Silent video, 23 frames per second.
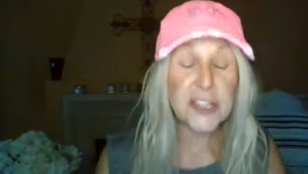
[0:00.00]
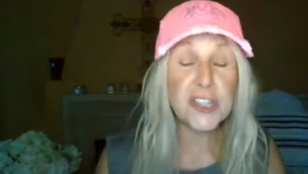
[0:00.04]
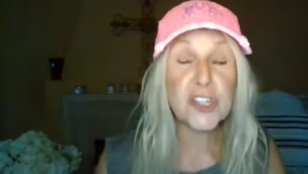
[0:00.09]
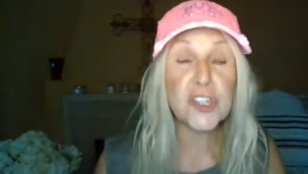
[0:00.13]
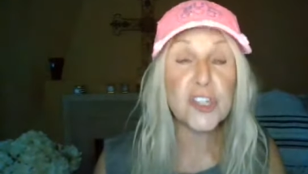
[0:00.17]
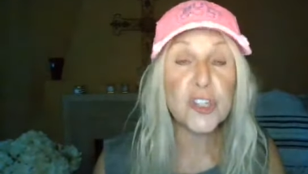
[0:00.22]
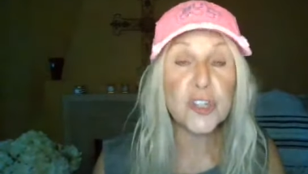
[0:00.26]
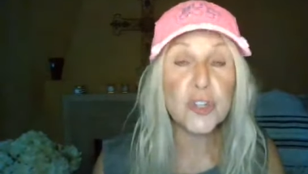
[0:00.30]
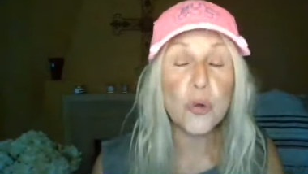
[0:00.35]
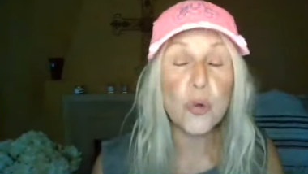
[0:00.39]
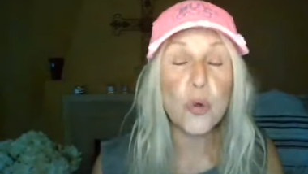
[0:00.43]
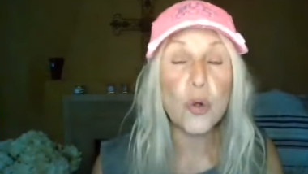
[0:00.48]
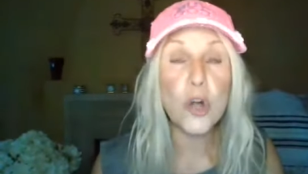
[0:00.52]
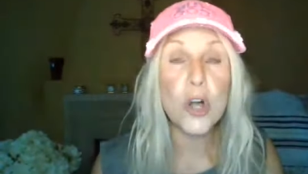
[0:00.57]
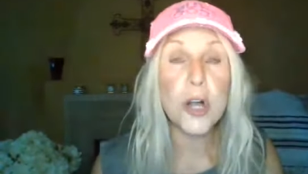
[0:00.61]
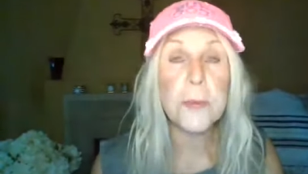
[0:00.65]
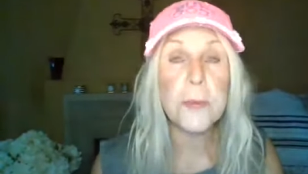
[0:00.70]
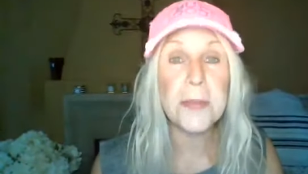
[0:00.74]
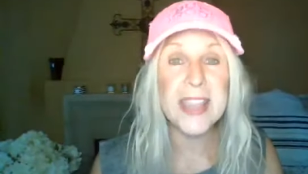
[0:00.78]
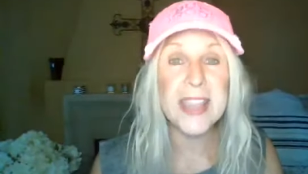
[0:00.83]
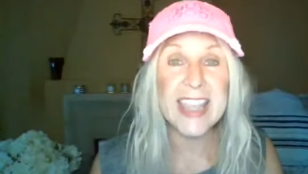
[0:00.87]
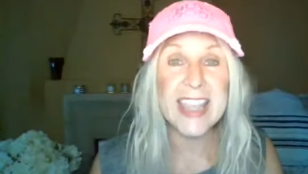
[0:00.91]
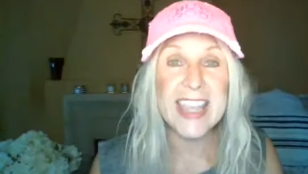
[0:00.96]

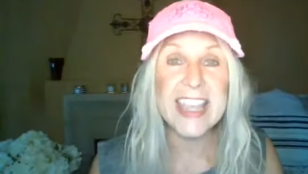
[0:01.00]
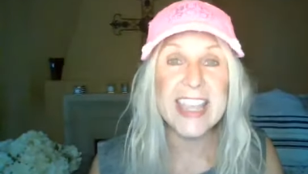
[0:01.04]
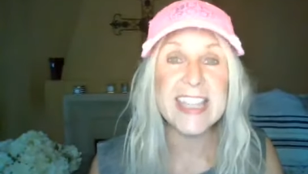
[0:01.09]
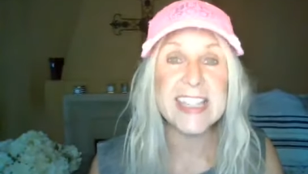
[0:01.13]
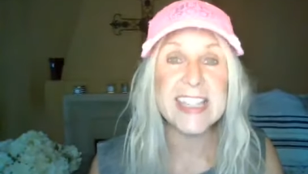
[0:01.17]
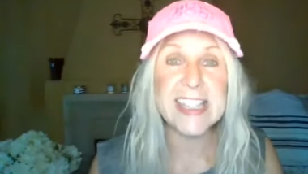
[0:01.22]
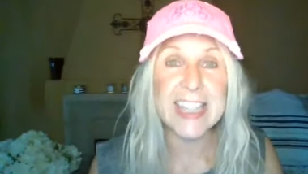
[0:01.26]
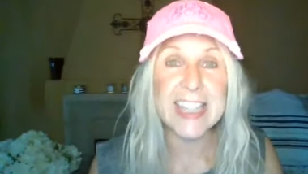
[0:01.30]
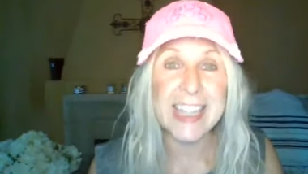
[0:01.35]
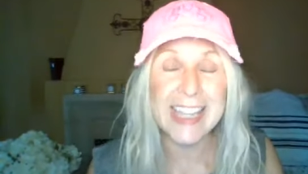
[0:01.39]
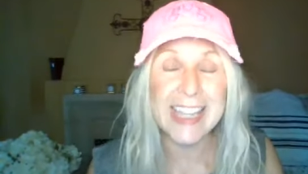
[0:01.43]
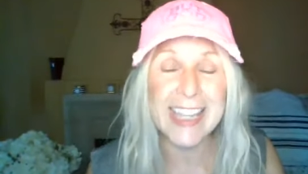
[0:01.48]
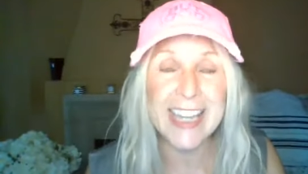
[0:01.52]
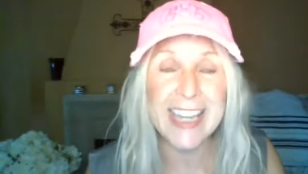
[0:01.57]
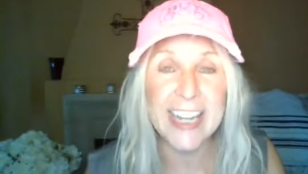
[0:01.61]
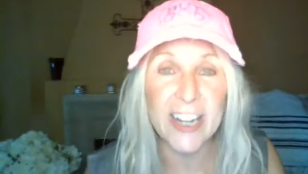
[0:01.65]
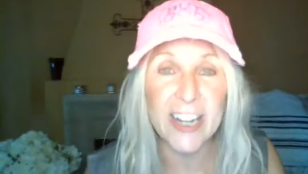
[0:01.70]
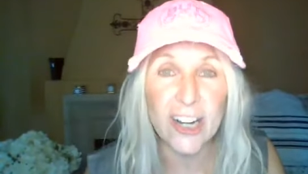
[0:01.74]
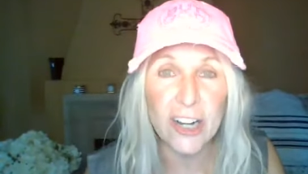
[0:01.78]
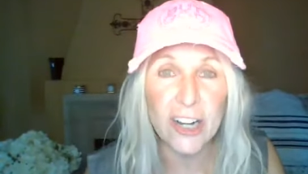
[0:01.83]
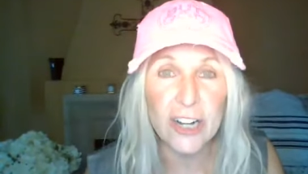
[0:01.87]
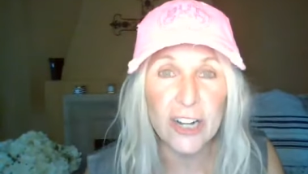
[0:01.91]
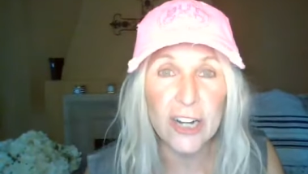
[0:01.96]
storm is
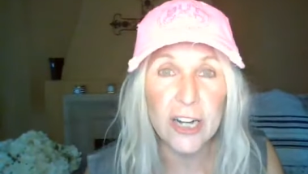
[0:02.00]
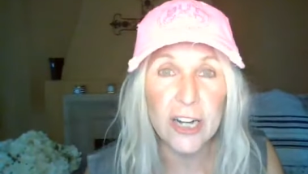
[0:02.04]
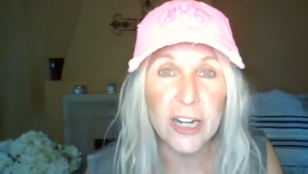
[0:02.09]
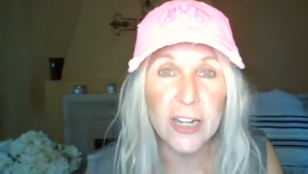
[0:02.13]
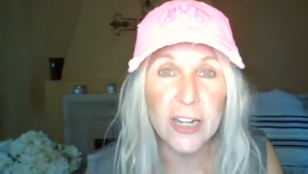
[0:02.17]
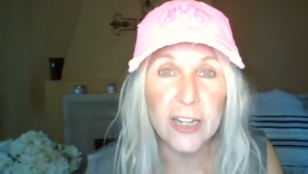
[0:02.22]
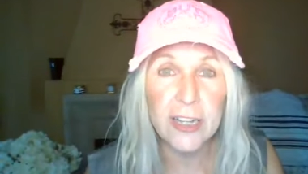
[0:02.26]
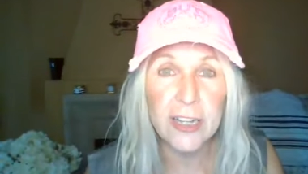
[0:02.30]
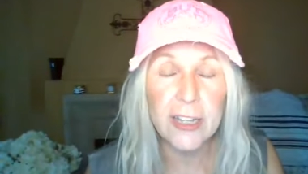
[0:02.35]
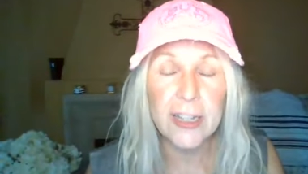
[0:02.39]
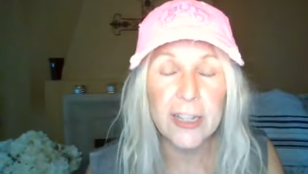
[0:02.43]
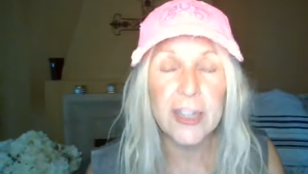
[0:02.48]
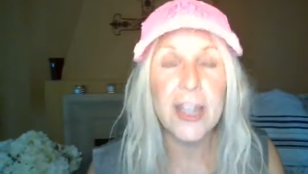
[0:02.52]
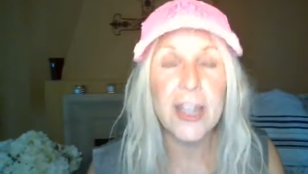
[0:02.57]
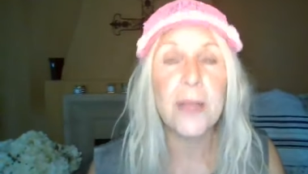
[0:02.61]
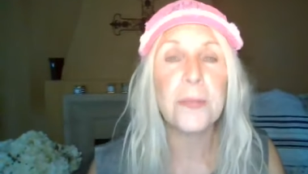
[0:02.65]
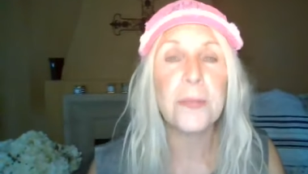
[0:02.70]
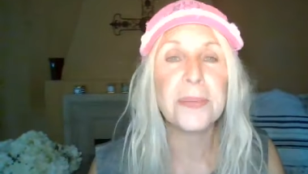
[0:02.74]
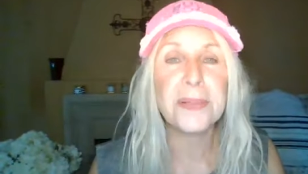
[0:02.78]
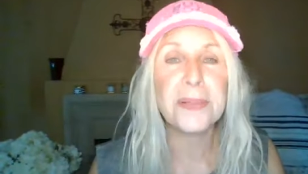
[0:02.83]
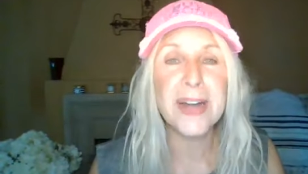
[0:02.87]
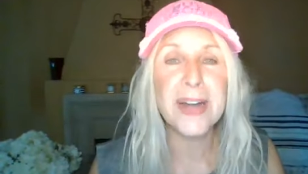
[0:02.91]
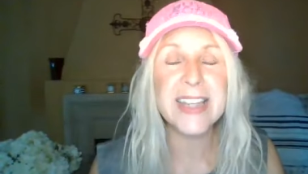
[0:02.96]
here.
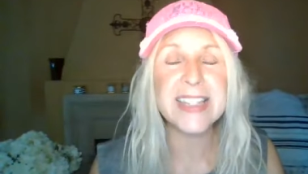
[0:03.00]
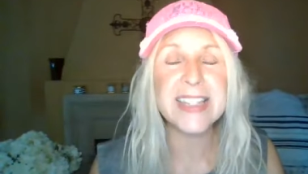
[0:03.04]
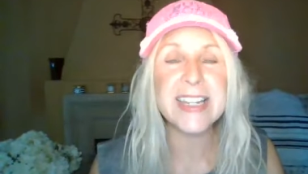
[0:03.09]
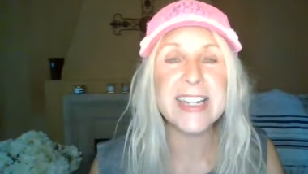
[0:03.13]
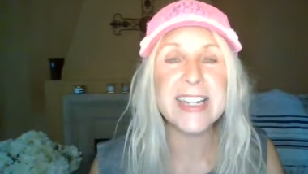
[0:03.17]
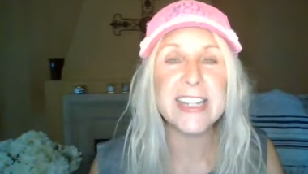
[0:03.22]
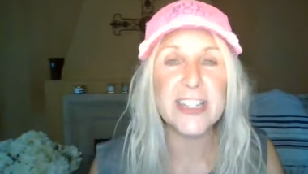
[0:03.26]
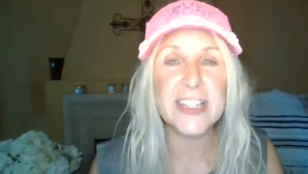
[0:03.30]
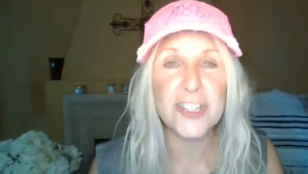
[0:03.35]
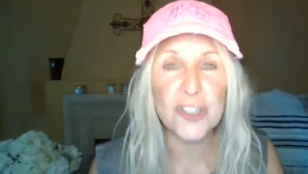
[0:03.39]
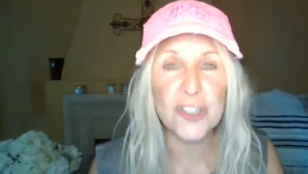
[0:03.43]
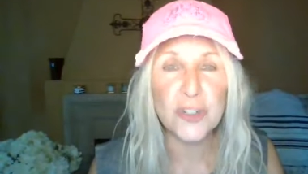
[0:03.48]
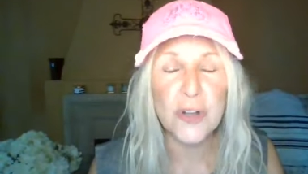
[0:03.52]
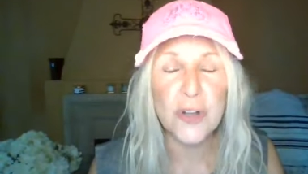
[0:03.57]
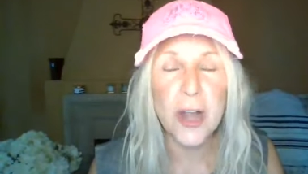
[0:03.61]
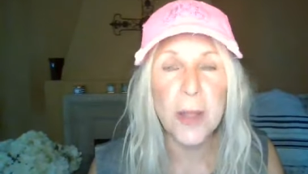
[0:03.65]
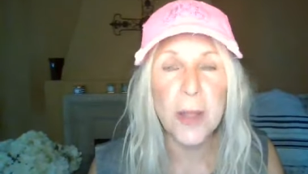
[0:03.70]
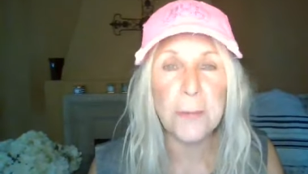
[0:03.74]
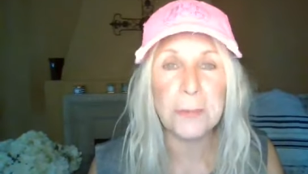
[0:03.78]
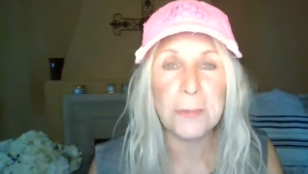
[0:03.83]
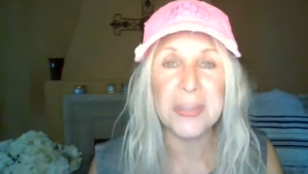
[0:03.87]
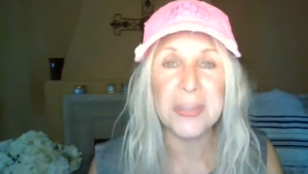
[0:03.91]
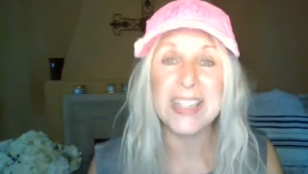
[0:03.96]
President
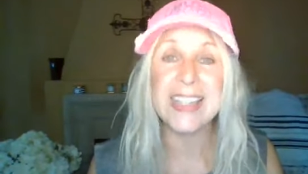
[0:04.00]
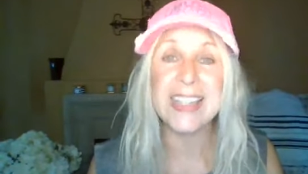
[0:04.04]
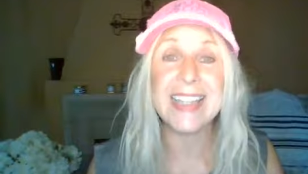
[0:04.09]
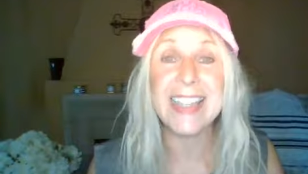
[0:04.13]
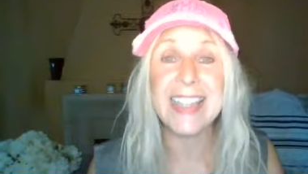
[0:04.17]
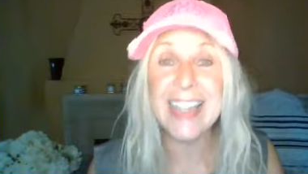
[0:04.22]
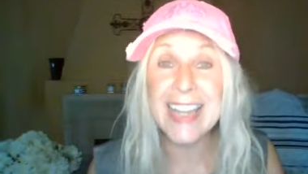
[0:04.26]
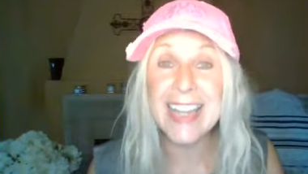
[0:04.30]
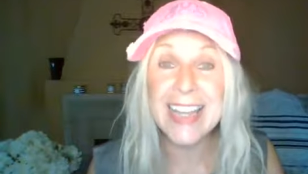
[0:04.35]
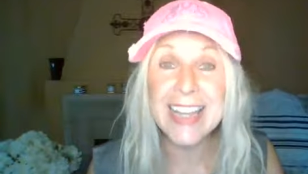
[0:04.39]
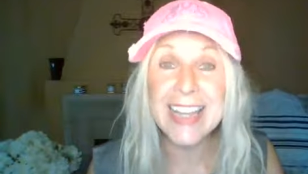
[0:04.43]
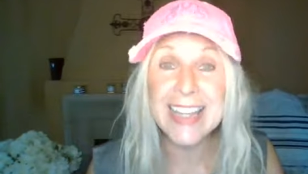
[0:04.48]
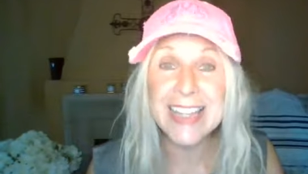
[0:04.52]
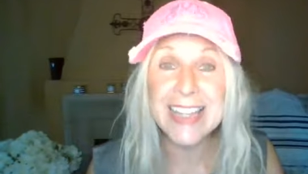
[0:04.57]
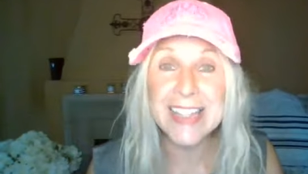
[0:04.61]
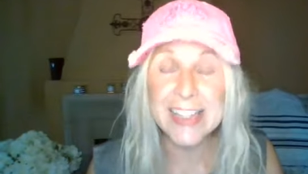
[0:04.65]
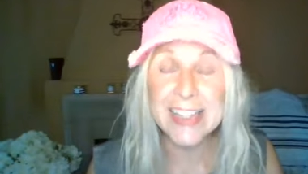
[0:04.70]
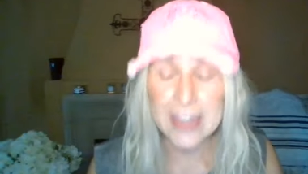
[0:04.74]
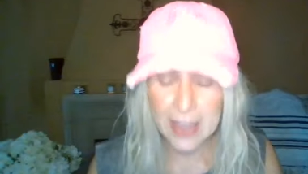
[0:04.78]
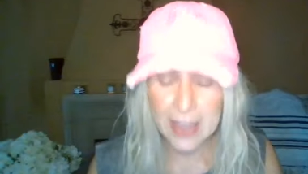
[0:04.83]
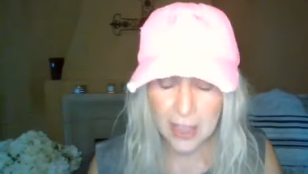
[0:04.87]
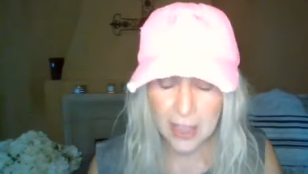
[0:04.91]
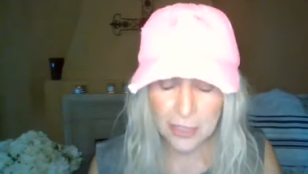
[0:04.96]
Trump
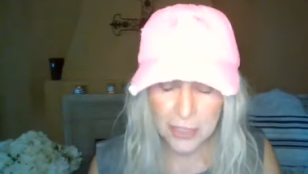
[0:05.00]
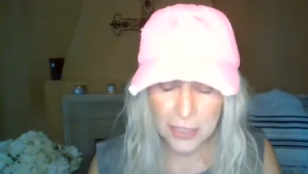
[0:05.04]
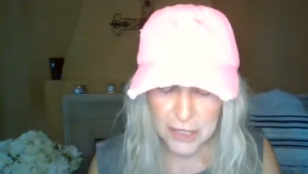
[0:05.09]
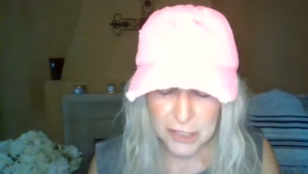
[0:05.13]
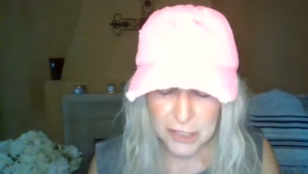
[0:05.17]
is the